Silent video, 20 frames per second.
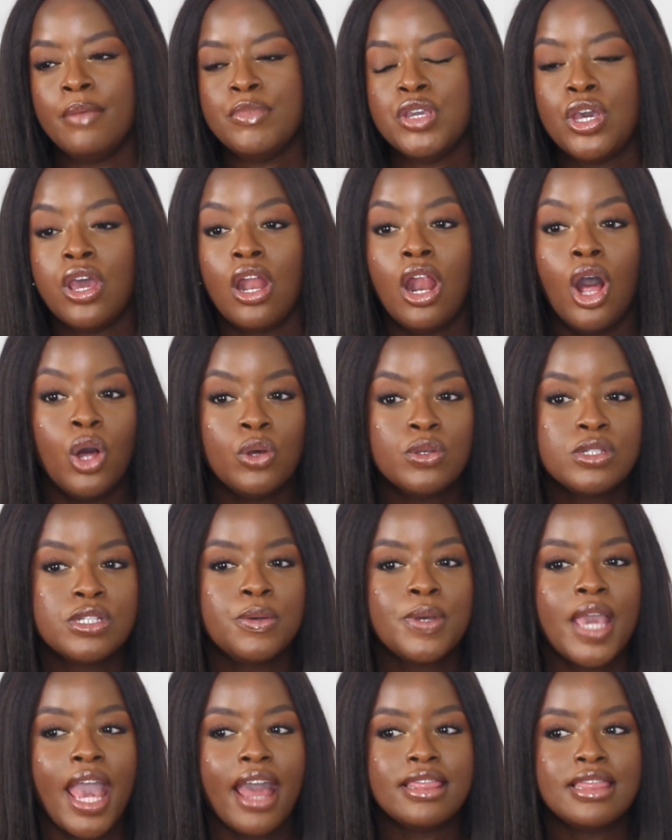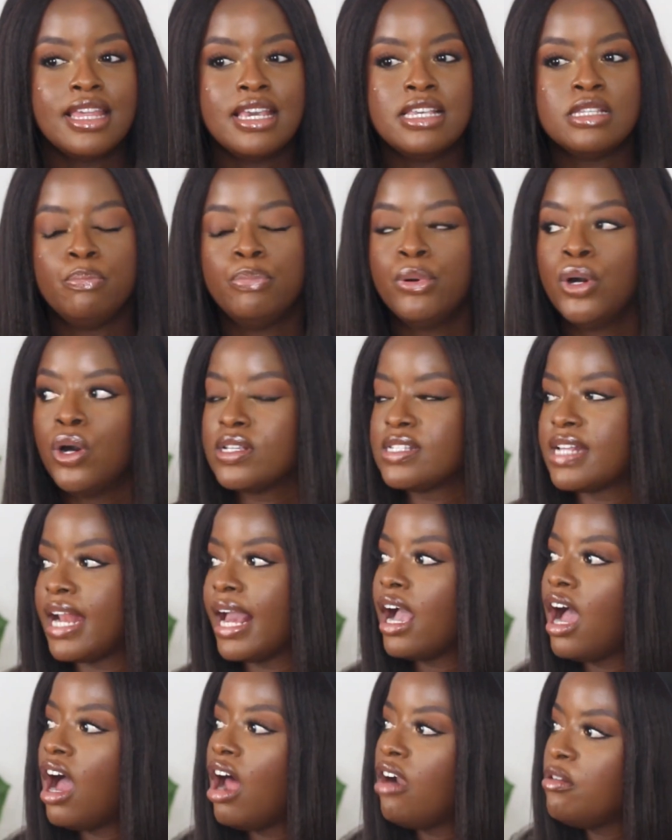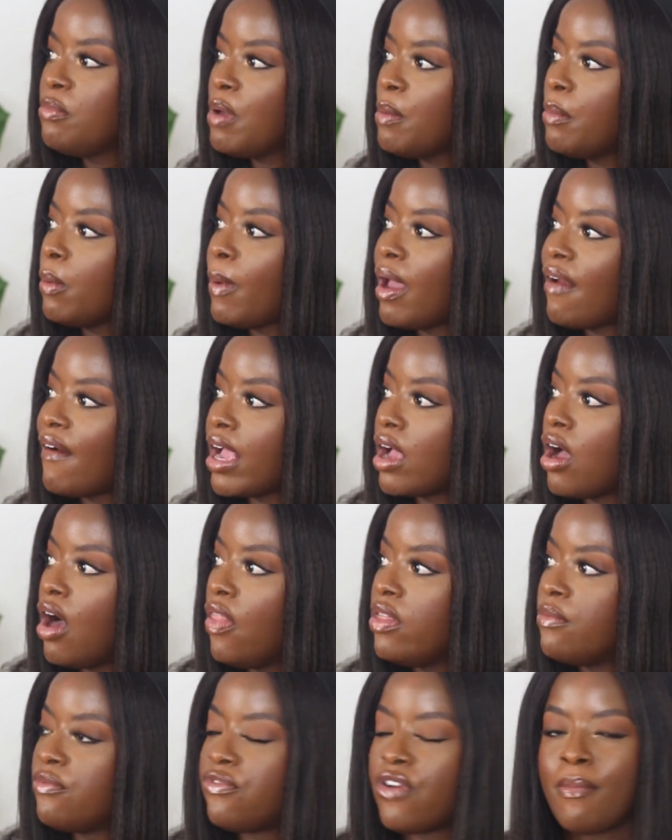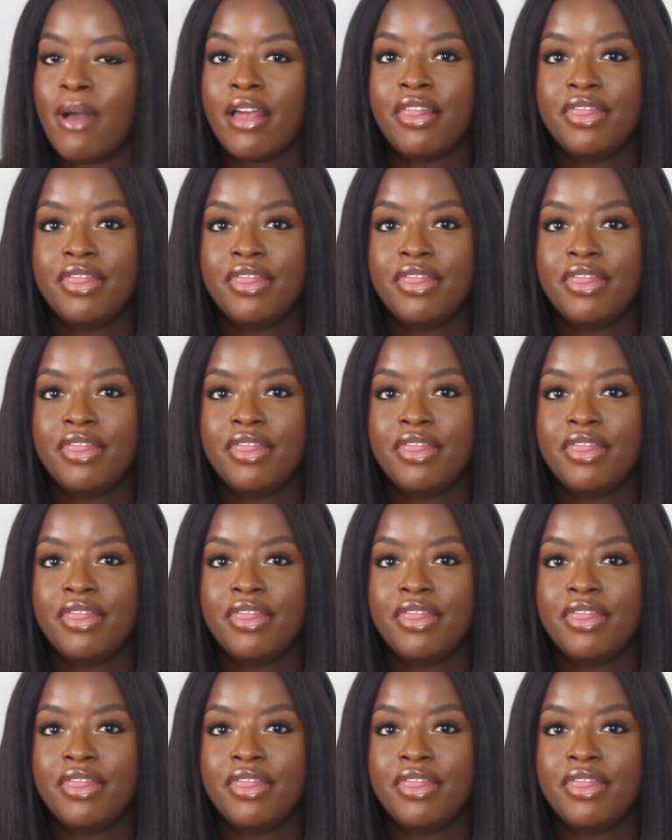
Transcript: You can also get these books, and I can't remember where I got them from.